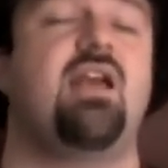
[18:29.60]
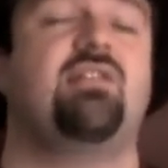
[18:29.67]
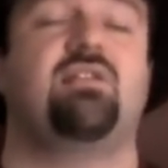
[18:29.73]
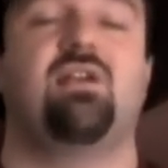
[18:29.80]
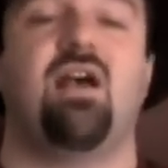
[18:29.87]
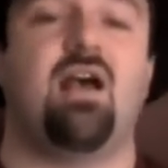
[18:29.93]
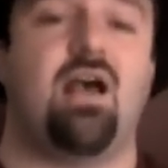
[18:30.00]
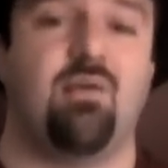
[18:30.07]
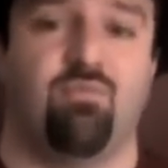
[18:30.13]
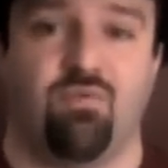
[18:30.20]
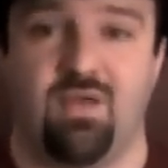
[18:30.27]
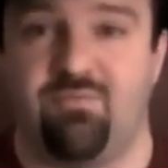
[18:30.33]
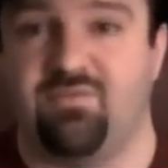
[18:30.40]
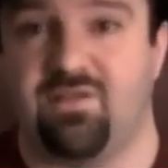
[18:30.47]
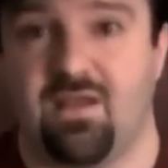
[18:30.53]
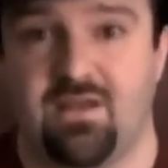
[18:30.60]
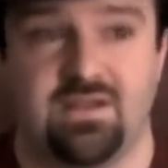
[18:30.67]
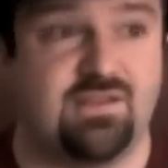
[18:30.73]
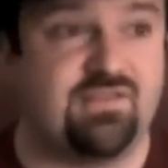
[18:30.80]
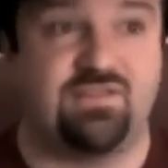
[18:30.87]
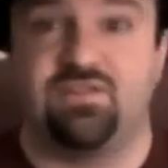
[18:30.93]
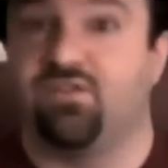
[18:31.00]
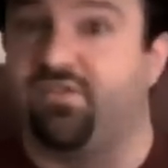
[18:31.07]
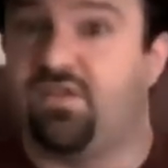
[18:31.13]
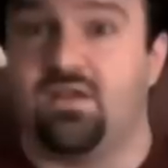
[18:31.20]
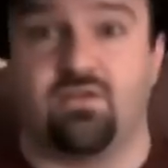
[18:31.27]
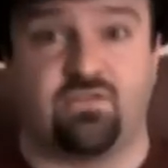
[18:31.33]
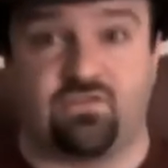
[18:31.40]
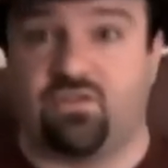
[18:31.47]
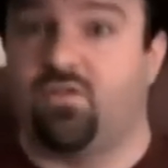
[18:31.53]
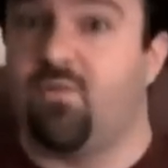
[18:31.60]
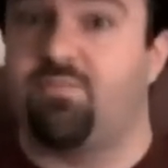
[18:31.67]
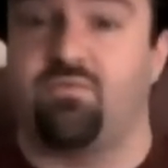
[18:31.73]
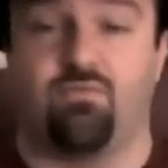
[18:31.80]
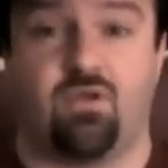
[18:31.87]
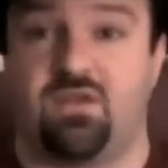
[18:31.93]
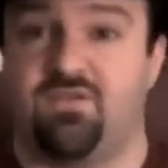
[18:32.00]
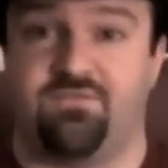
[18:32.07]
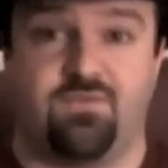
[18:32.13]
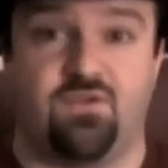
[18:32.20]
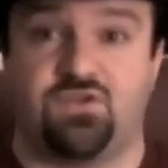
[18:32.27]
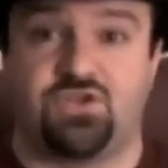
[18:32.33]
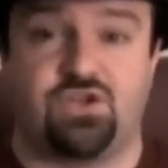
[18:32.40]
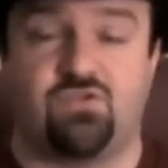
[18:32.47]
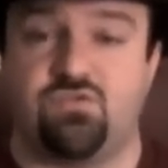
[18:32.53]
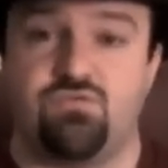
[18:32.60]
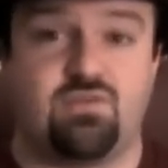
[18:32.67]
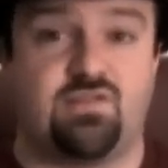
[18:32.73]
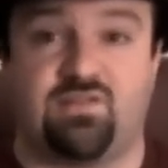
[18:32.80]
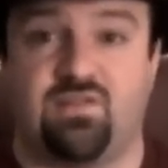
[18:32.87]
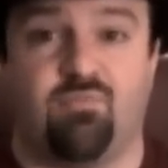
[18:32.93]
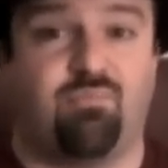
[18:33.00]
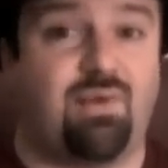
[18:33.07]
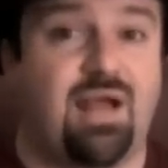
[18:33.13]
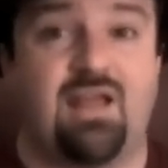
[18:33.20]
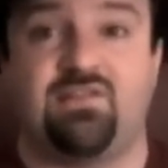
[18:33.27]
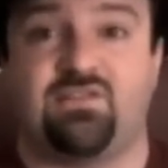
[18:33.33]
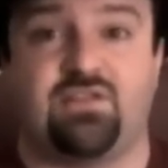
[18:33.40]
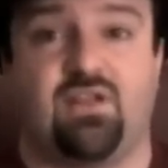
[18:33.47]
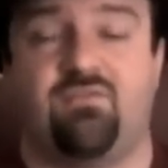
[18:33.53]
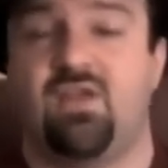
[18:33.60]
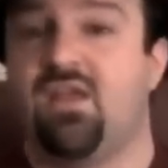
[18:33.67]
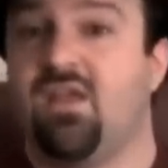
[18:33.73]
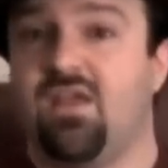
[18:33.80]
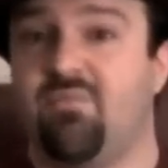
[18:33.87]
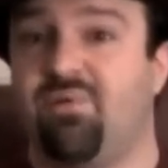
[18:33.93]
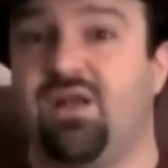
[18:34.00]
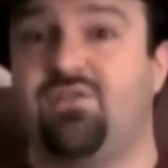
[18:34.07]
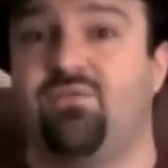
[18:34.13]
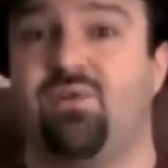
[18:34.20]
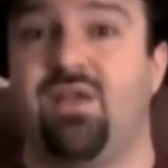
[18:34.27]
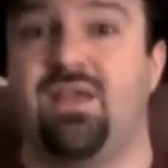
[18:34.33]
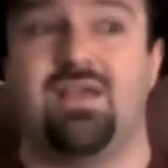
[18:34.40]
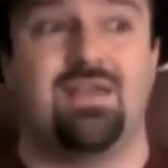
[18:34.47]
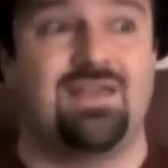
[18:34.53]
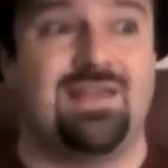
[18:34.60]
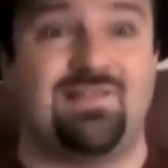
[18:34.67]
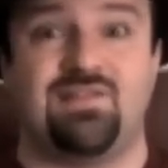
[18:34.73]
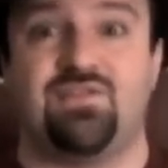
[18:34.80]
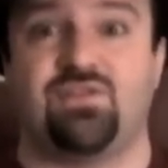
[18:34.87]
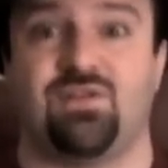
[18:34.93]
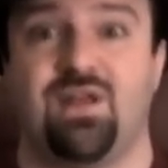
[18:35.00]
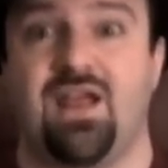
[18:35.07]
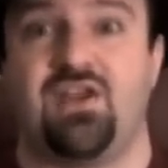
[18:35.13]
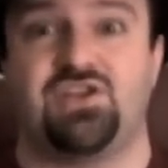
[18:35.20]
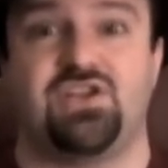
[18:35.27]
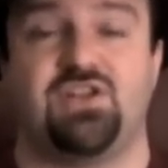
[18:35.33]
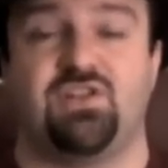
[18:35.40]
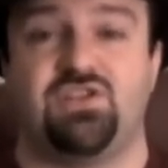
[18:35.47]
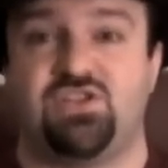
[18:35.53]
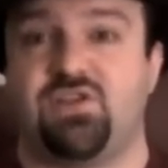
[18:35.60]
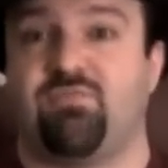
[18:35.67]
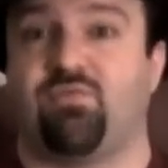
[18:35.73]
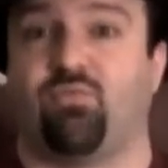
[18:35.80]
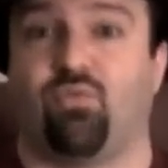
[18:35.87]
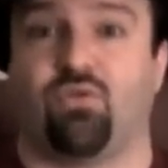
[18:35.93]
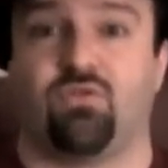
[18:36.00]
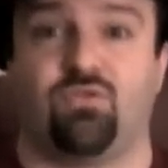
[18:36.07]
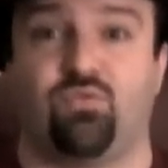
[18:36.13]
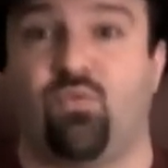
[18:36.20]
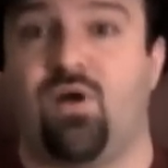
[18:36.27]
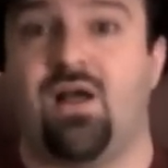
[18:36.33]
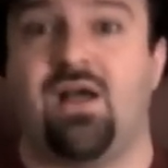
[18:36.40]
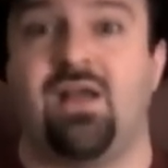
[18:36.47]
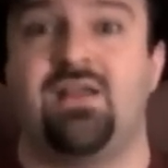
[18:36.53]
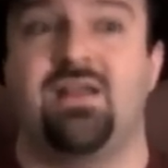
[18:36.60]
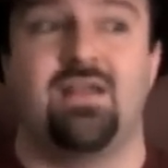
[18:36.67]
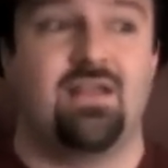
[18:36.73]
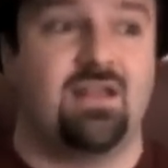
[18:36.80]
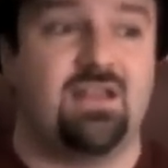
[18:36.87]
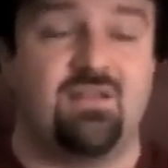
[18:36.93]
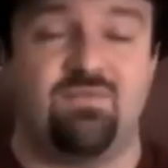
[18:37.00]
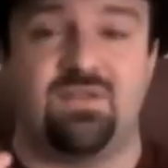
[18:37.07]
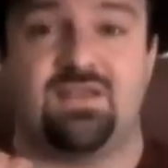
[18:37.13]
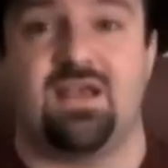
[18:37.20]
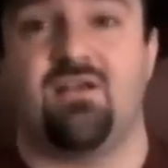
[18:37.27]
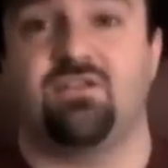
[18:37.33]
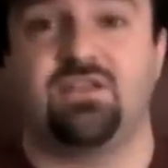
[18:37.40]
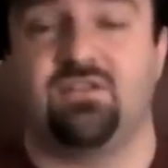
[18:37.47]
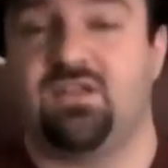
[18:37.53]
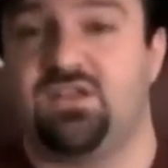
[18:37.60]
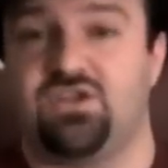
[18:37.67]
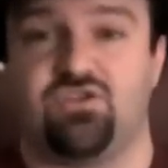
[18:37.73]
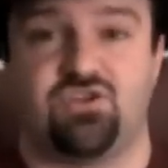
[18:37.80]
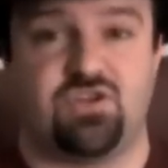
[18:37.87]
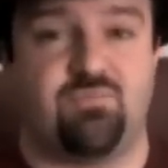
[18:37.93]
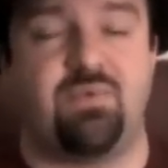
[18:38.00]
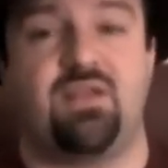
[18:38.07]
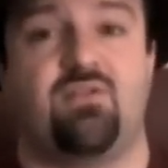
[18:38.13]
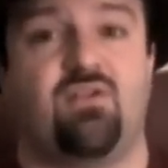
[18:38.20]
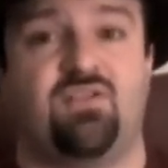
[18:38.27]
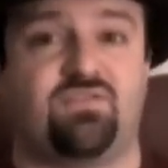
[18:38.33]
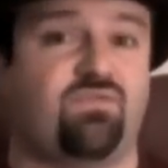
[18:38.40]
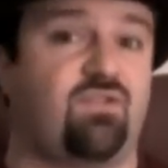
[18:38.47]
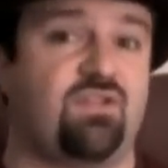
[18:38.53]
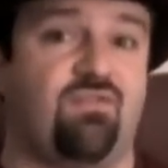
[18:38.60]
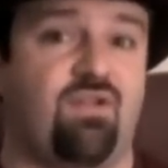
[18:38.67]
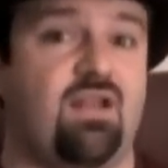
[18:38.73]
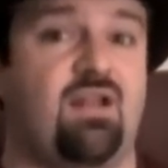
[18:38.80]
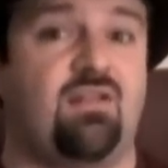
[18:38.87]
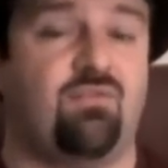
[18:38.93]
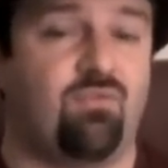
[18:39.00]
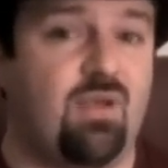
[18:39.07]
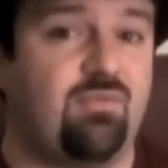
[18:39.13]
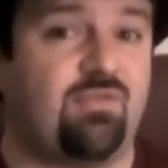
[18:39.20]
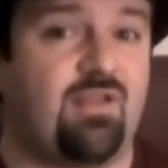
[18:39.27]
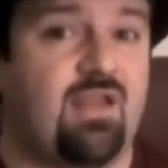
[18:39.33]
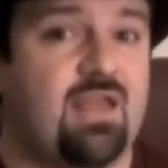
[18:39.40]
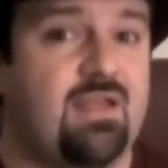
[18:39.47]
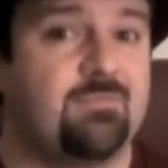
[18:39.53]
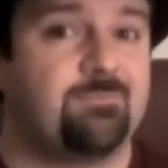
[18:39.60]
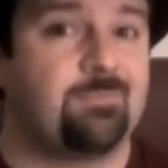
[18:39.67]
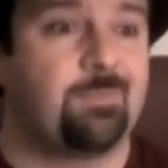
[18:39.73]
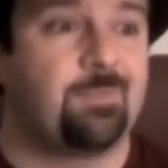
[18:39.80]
has cobwebs on it. It's still there. It's still up and running and functional. You can still buy stuff. And by the way, it's international. It ships worldwide, and it even calculates your shipping cost for you right on the website